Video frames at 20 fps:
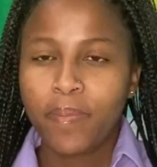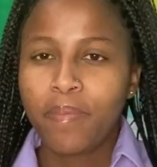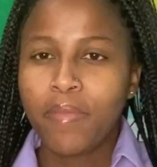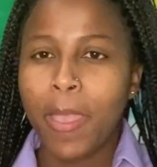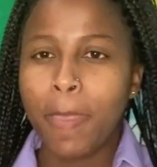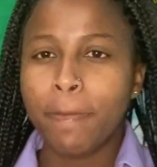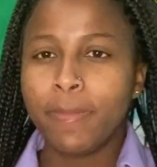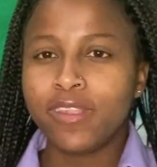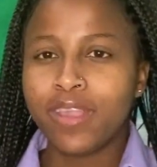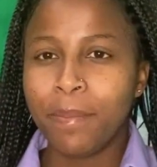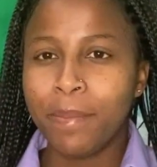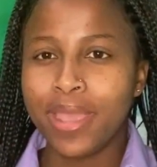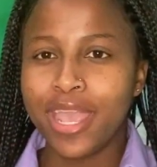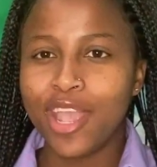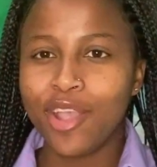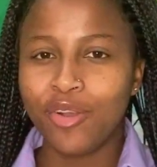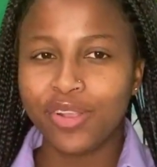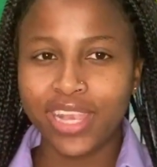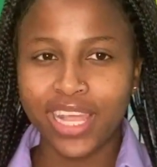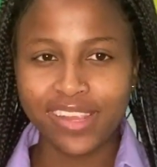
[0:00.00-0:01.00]
So me hang
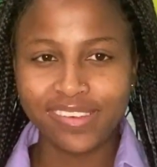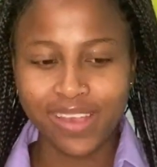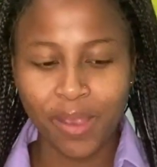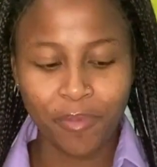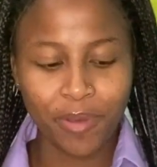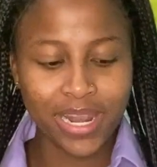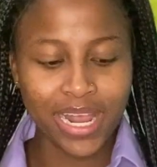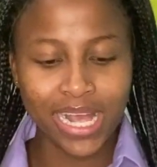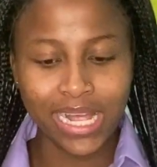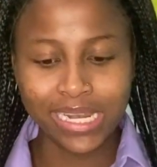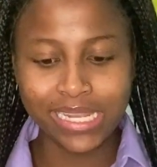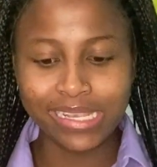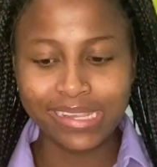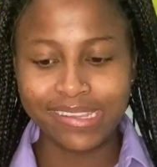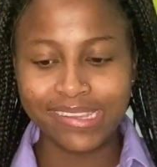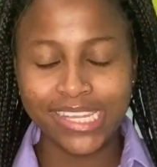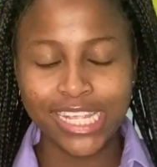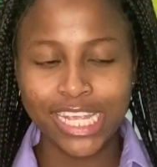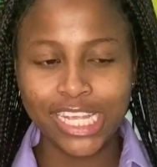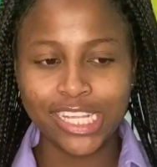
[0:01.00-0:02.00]
out at the shop and all these
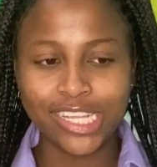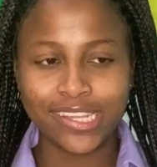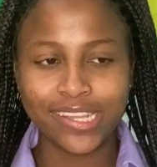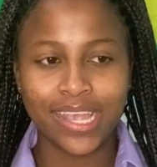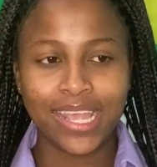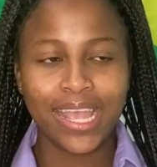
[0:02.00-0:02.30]
things.